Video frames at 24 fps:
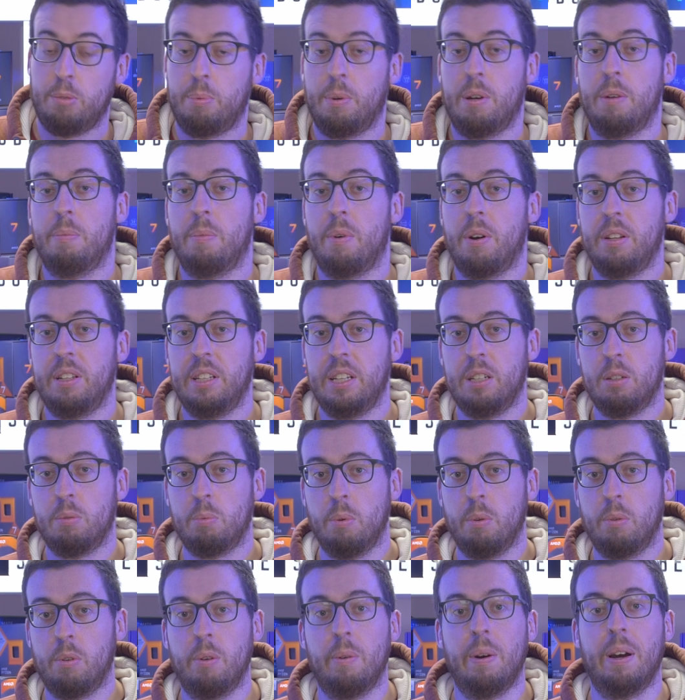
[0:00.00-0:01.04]
bear in mind these
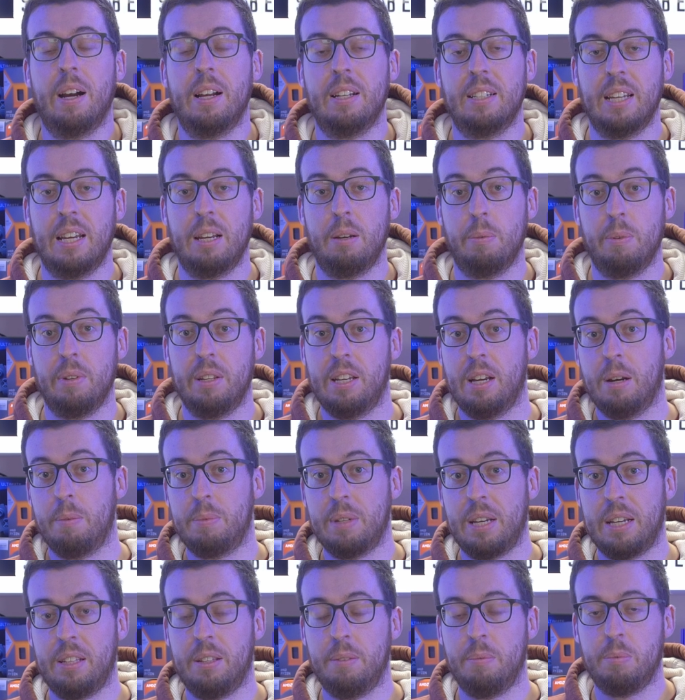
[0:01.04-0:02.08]
will go out of date when they
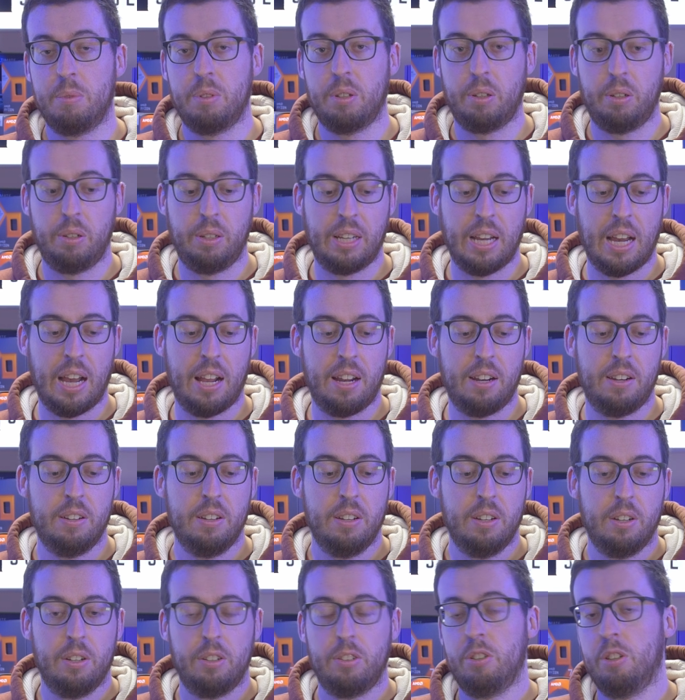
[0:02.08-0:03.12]
update them, so you can
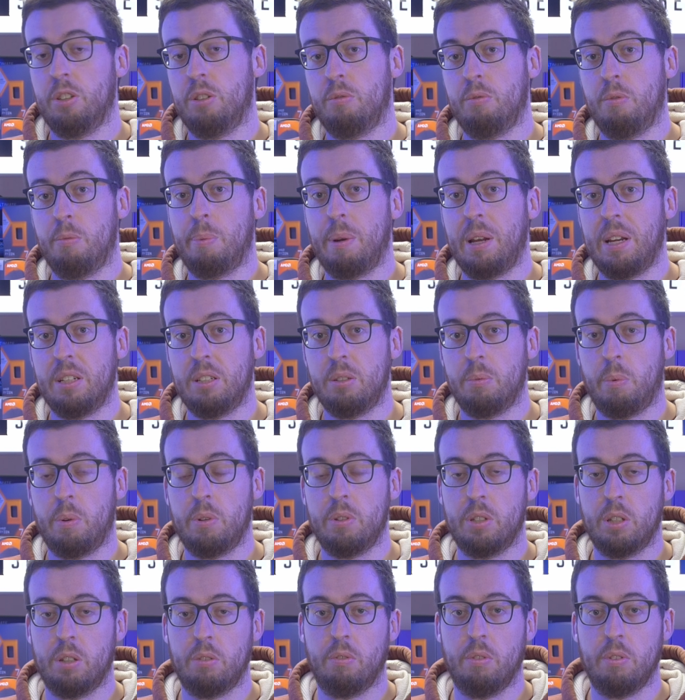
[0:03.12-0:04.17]
just replace the
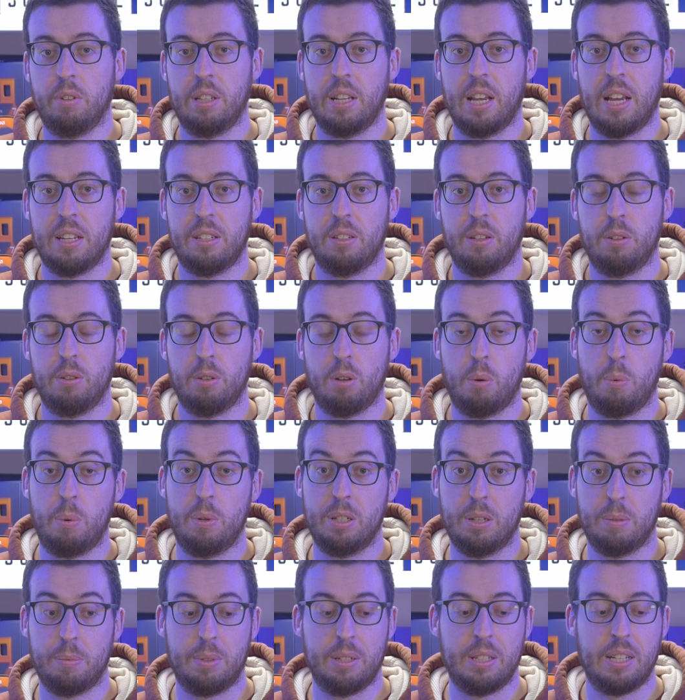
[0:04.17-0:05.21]
ones that are on there, so it's
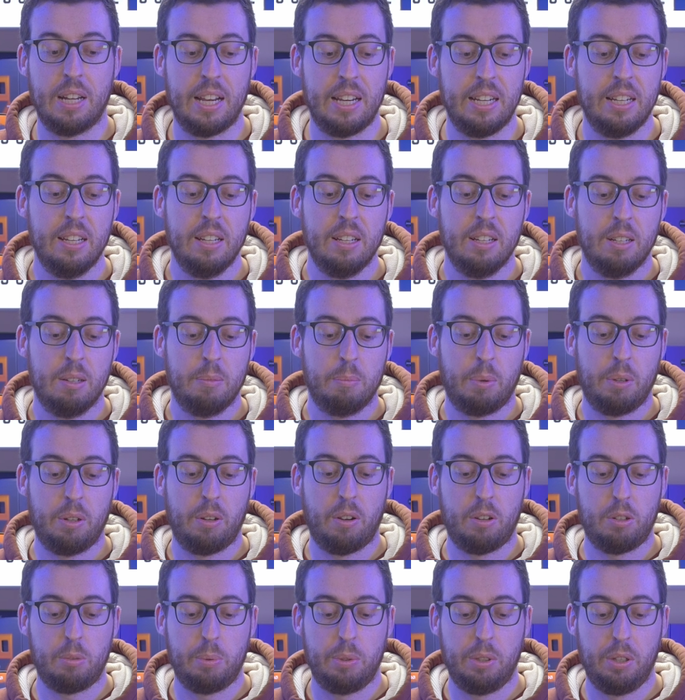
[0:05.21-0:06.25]
always up to date. But
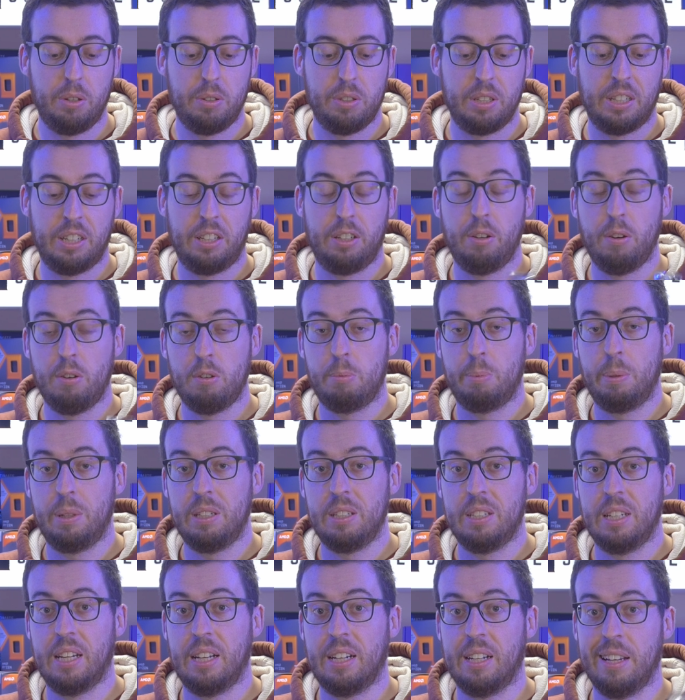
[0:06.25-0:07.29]
nice to be using a USB
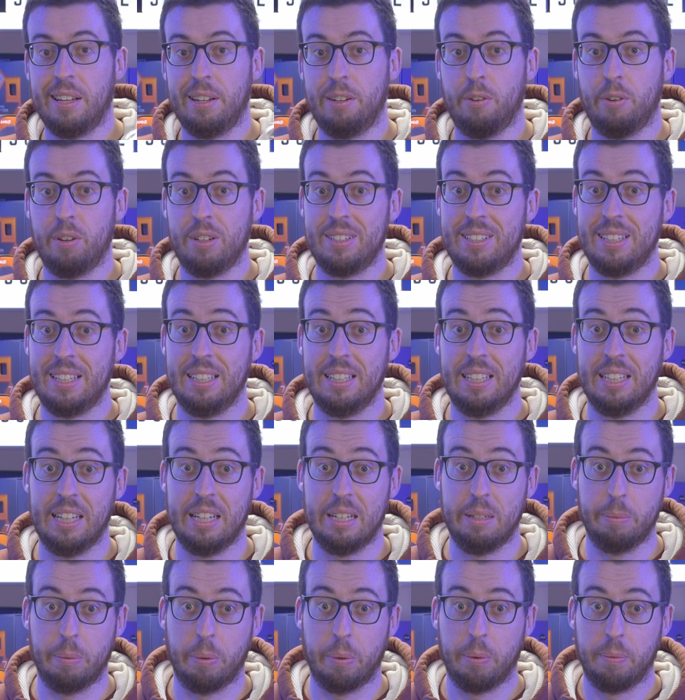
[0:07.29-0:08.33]
stick and not a CD
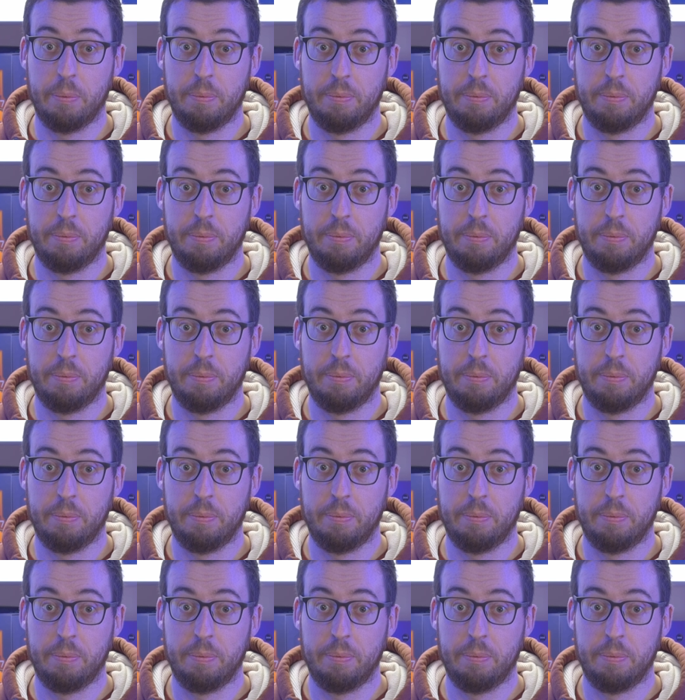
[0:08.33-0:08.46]
anymore.